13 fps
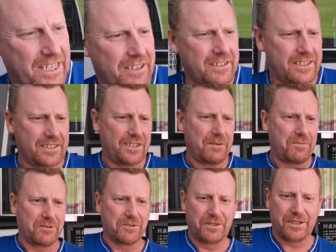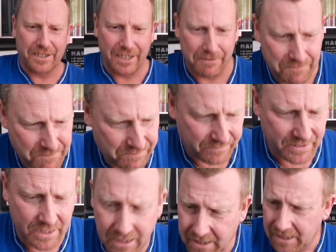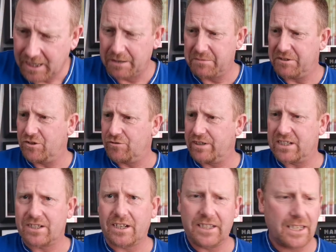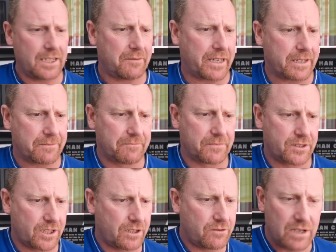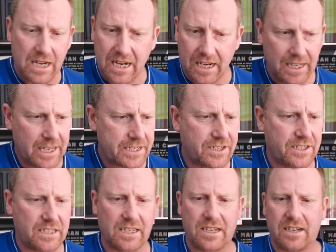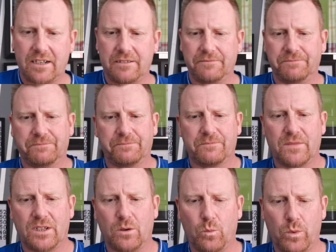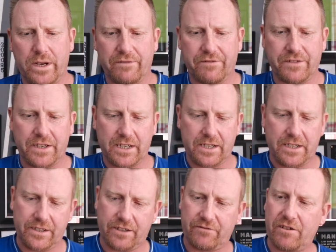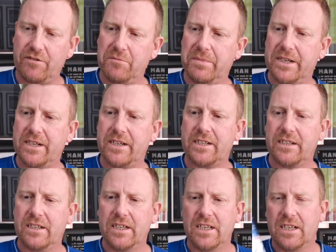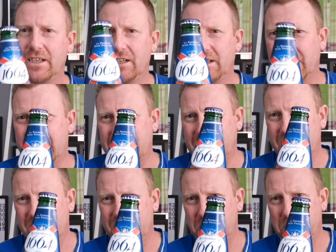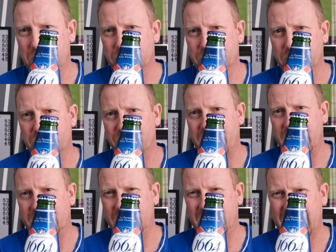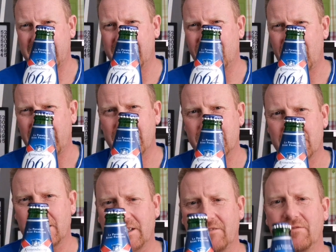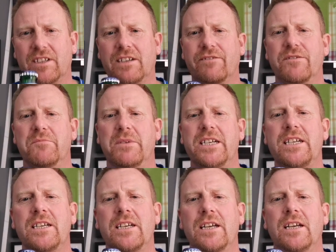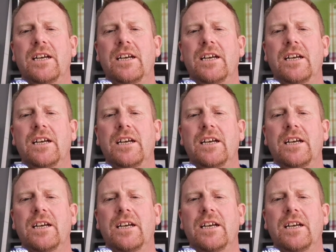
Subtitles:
go, typical cocker. Hope you're enjoying your Sunday anyway. So let's start with the Kronenbourg. Like I said, typical sort of branding. It hasn't changed, I don't think, for me.